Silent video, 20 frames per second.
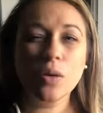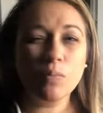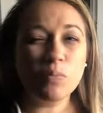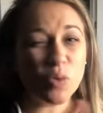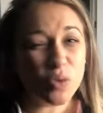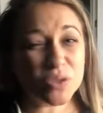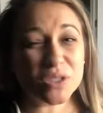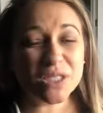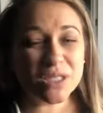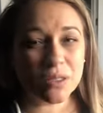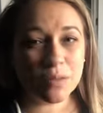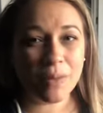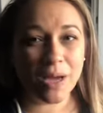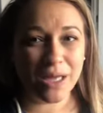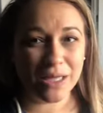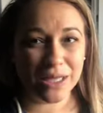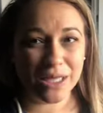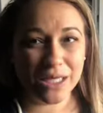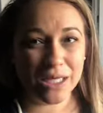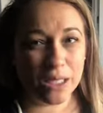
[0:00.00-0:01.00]
Most of them
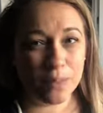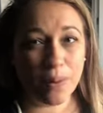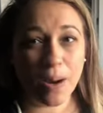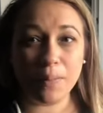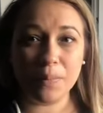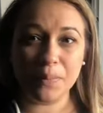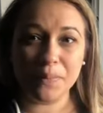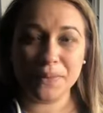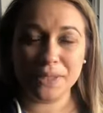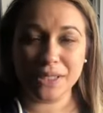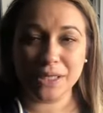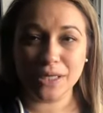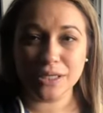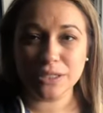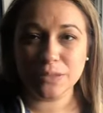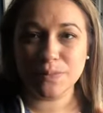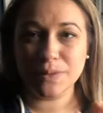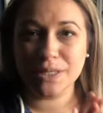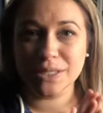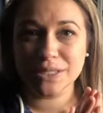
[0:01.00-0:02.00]
I think he probably
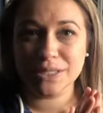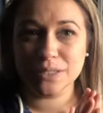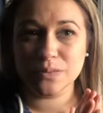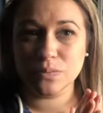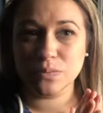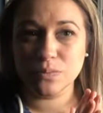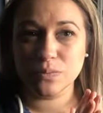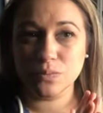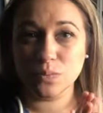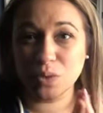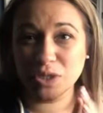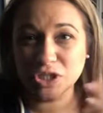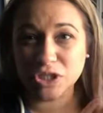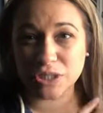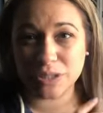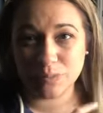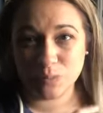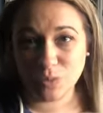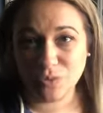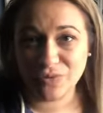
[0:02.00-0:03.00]
does, because we
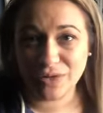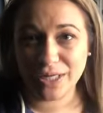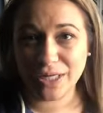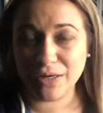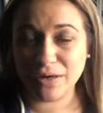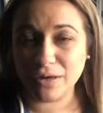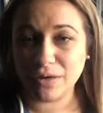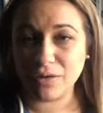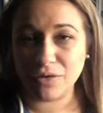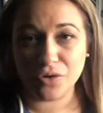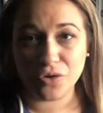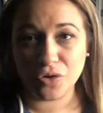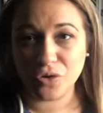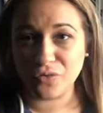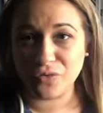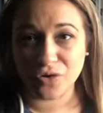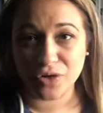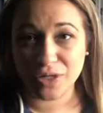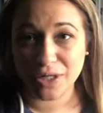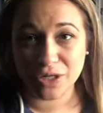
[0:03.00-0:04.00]
just moved here a little
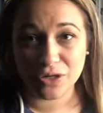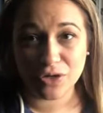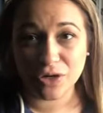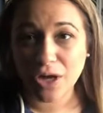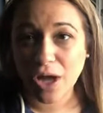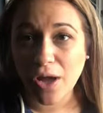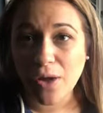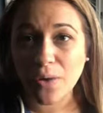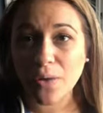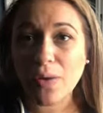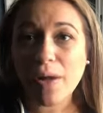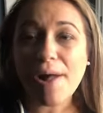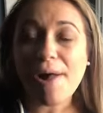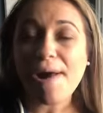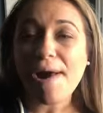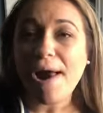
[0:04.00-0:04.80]
over a year ago,